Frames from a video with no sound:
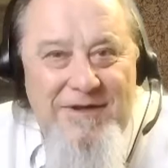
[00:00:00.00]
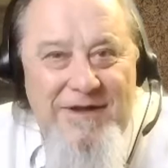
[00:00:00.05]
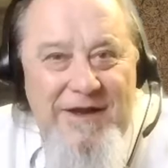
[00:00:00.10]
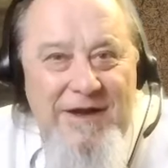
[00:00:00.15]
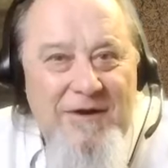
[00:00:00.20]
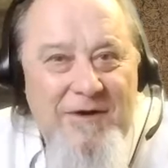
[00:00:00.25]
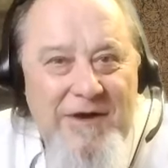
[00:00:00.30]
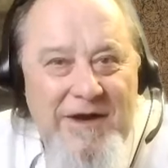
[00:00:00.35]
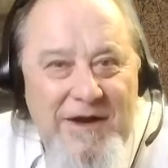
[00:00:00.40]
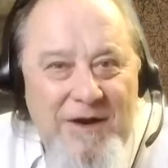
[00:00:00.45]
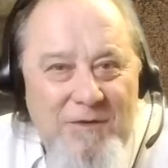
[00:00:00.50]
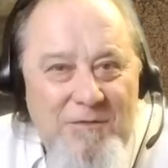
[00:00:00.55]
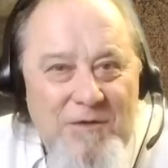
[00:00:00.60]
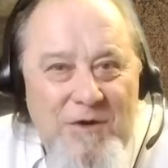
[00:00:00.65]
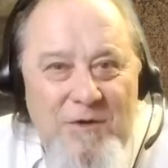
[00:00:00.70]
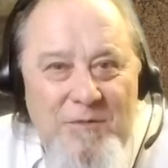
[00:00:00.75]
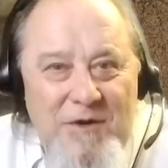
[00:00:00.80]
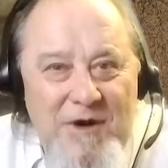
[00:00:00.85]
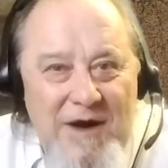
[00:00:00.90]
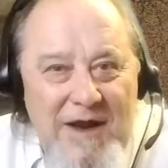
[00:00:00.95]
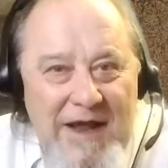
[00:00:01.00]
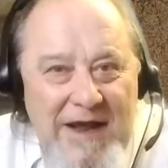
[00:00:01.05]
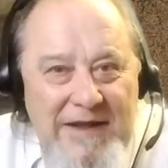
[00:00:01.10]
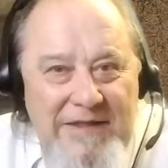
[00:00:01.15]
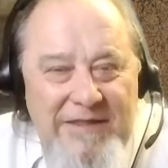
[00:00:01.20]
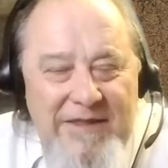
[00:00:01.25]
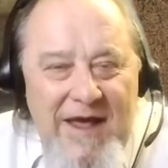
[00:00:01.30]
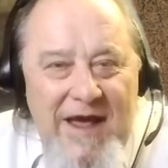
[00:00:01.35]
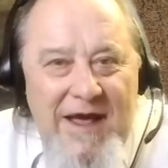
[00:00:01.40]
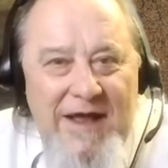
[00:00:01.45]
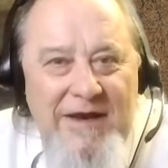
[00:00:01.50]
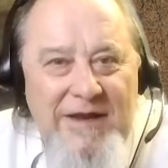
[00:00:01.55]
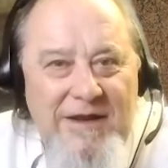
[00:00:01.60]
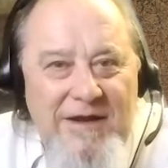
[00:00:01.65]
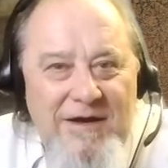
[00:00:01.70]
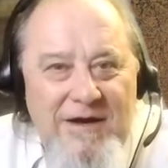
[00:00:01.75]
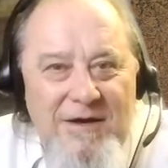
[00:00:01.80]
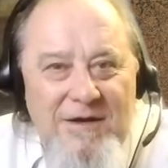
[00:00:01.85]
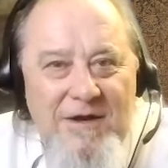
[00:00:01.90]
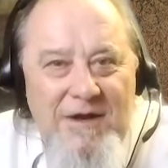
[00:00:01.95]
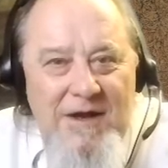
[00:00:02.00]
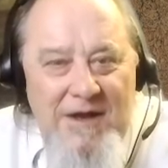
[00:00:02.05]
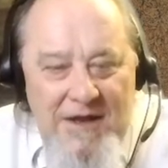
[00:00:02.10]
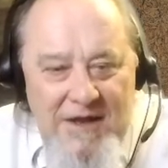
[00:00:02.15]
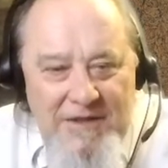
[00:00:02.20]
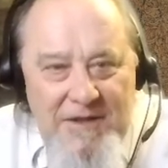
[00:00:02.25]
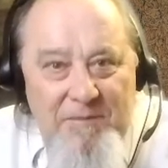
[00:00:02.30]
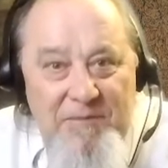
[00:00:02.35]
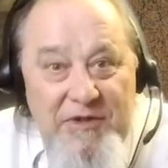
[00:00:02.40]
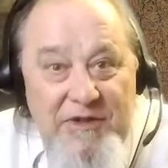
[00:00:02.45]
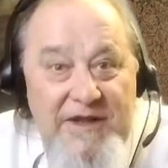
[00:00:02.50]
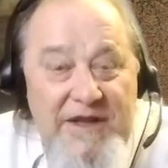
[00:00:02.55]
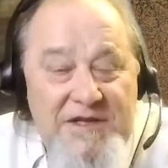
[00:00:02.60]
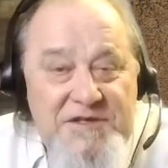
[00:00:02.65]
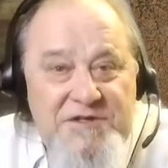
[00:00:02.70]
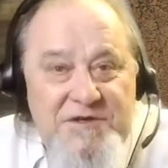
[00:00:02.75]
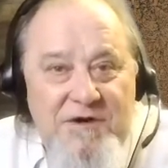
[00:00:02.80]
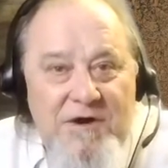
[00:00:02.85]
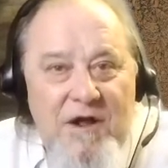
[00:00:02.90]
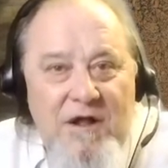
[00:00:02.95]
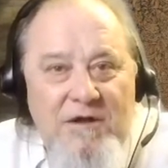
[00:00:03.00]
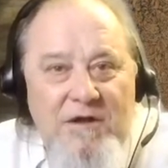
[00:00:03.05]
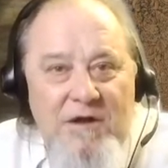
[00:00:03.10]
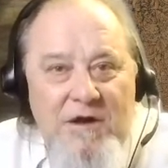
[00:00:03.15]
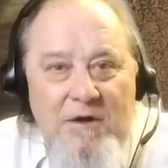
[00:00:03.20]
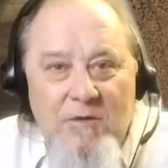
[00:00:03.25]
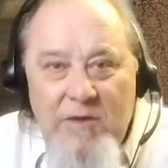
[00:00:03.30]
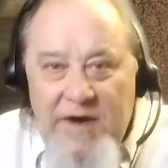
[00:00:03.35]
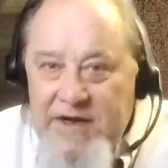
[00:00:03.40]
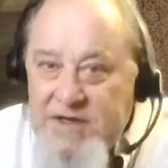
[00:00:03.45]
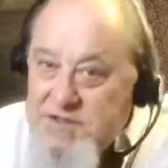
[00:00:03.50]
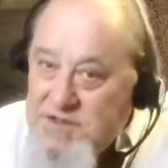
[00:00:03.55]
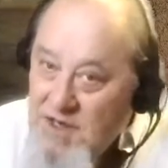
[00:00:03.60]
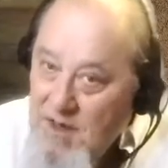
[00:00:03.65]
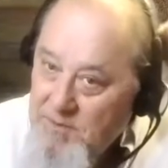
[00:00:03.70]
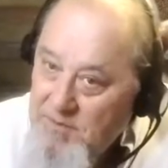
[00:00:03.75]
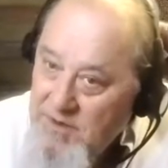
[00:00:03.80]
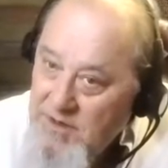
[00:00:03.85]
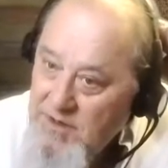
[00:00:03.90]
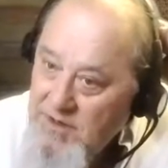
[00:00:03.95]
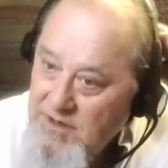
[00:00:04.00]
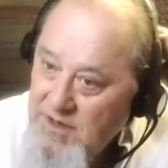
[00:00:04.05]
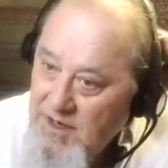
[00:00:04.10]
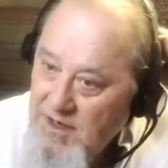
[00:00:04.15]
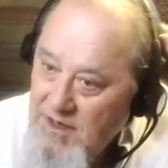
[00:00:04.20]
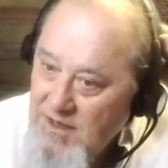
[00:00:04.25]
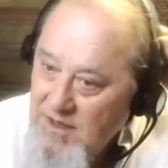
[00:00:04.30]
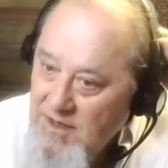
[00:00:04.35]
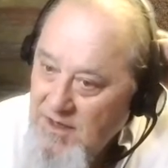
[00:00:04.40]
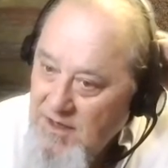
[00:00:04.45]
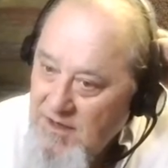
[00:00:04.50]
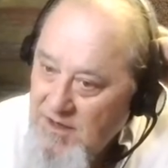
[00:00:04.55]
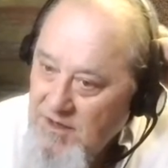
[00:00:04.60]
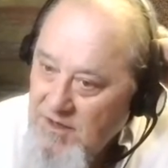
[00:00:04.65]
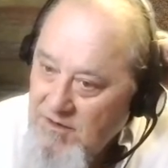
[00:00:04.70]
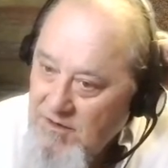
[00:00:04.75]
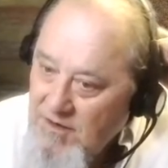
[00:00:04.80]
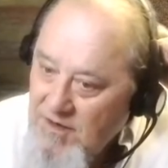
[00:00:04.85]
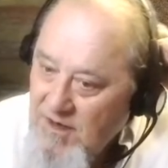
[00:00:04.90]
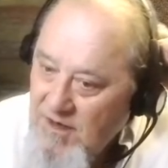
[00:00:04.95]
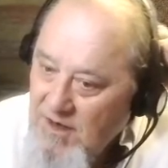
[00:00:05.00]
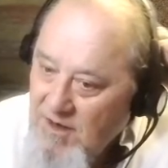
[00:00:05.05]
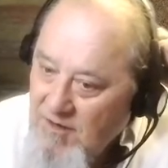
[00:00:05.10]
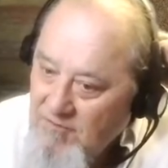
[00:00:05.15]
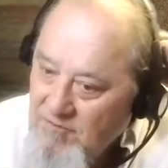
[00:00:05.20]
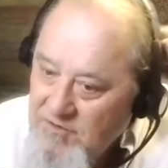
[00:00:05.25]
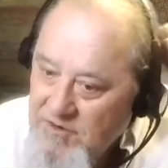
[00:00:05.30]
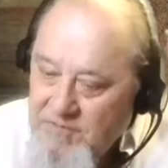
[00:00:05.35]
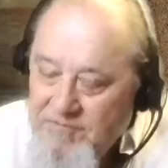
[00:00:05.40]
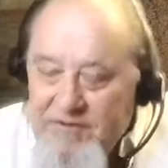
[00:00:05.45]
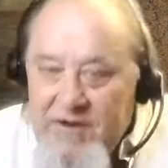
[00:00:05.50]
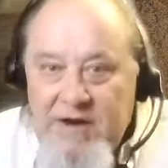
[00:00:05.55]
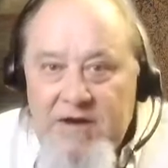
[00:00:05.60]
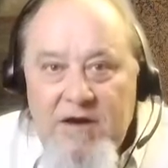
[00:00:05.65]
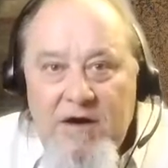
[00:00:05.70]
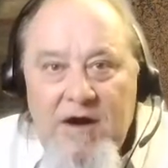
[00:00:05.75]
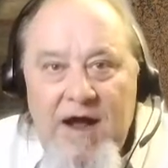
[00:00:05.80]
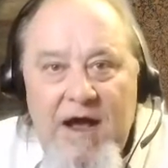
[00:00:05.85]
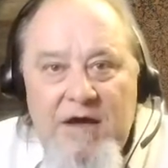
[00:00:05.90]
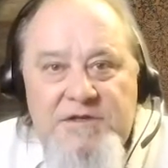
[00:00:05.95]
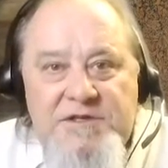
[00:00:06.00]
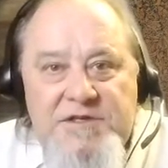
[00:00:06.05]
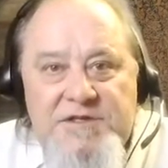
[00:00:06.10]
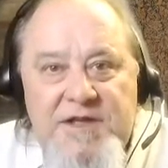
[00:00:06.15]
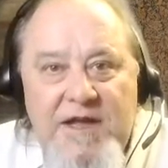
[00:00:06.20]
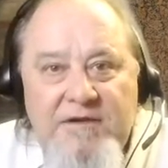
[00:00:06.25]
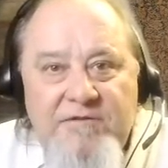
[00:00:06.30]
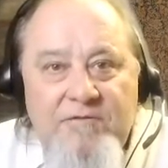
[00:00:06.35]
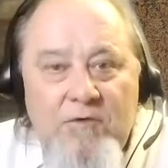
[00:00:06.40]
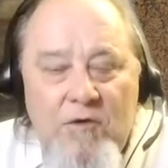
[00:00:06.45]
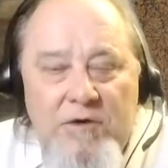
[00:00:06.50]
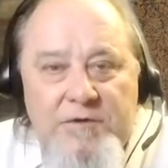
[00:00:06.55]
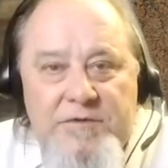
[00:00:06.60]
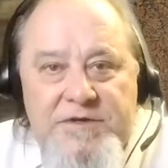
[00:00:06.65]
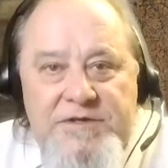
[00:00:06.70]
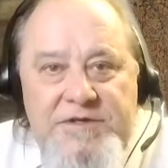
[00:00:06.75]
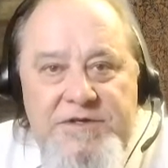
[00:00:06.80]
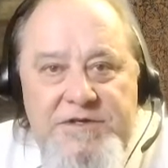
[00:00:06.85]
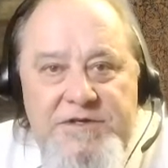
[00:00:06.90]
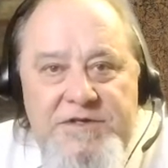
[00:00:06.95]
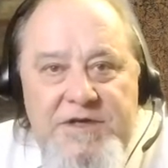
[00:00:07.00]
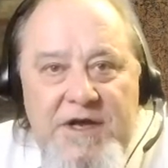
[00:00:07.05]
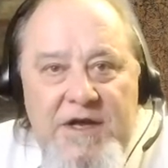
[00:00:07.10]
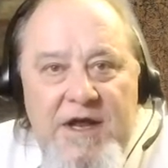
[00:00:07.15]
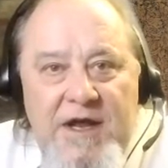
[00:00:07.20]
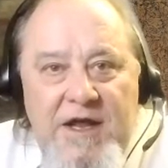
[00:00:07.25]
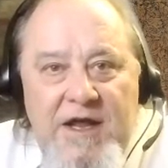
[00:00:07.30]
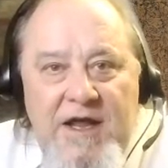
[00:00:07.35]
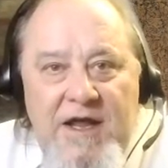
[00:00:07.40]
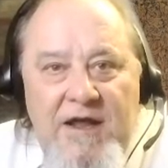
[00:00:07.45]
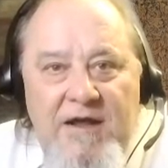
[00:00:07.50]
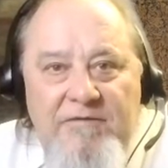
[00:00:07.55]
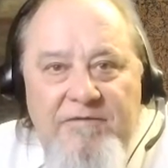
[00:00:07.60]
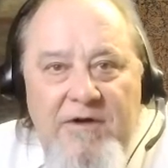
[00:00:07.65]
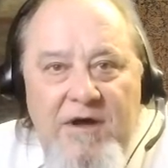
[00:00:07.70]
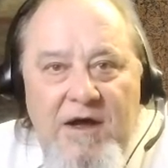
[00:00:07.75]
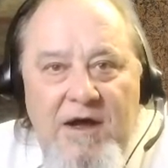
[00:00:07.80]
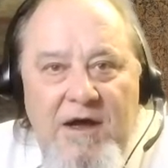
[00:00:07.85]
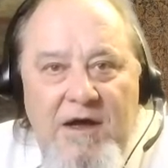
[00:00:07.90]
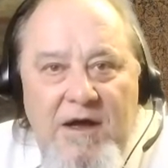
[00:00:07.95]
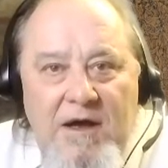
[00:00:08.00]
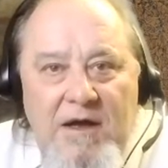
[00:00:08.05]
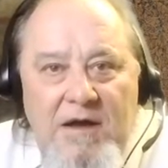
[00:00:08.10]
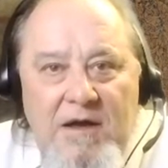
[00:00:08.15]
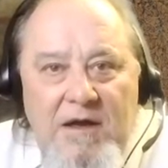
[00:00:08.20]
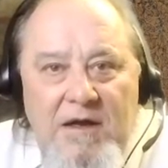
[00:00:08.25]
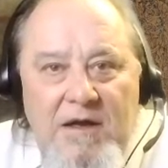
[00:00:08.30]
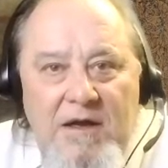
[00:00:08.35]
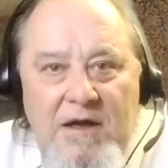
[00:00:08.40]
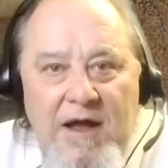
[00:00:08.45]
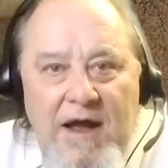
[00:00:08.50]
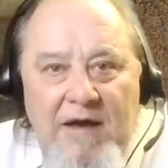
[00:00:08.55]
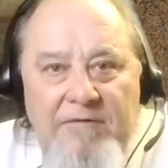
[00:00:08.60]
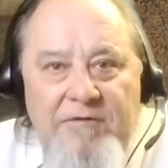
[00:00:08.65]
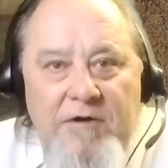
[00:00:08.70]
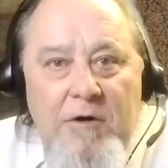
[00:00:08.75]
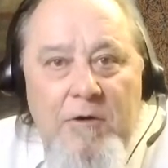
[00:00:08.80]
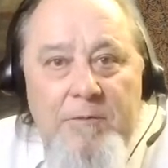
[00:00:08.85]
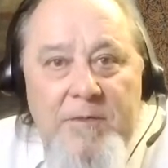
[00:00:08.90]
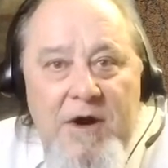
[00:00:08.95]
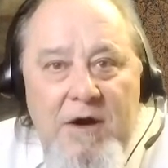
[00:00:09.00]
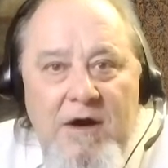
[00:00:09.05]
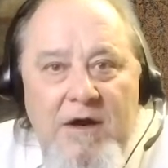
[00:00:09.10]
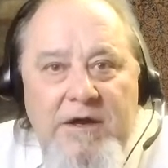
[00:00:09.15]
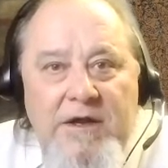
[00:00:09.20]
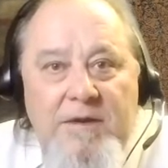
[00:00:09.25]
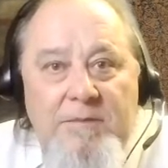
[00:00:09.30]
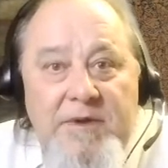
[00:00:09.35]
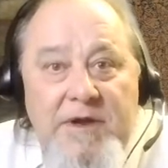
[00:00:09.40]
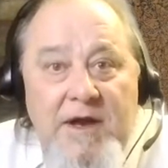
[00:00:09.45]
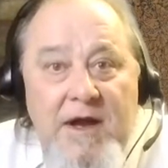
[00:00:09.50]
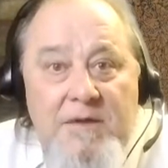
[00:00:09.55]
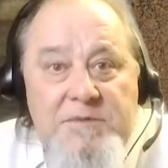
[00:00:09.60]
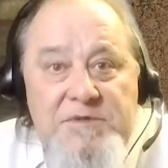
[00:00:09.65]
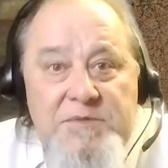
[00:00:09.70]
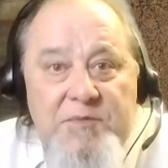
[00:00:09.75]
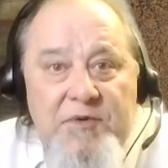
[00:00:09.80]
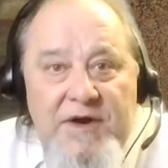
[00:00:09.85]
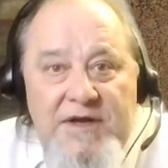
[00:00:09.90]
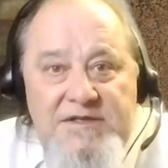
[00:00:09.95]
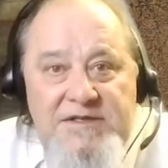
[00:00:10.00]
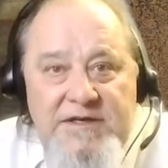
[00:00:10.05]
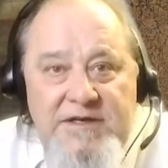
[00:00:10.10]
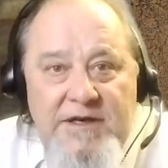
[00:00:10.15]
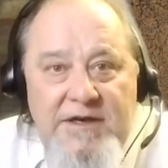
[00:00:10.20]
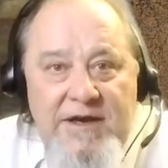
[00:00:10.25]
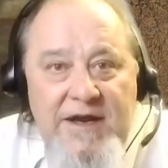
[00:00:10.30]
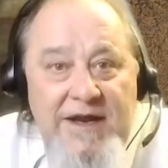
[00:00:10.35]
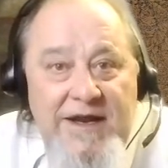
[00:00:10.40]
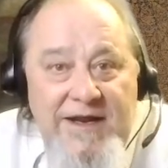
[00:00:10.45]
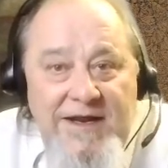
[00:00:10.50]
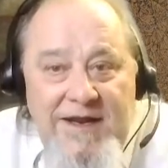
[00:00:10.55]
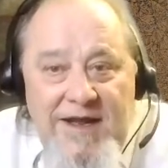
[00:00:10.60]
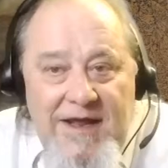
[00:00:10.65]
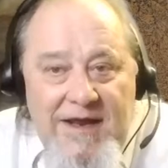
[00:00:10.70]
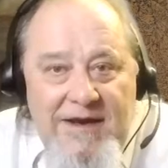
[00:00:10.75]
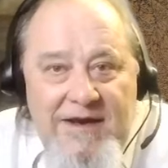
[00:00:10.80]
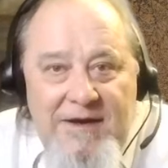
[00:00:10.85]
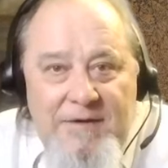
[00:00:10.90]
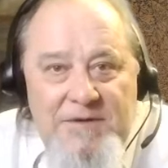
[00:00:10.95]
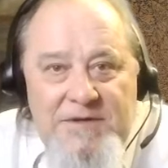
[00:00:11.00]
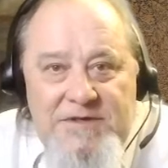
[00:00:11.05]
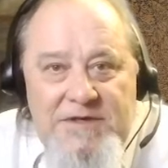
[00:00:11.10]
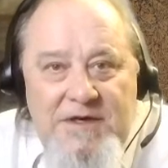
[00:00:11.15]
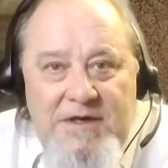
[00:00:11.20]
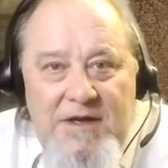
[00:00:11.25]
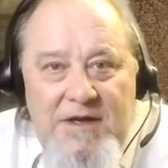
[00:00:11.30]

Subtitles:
hearing a rumor like that? The police are all going to raise up and defend their houses like fortresses if a Afro American becomes president. And he did, and it was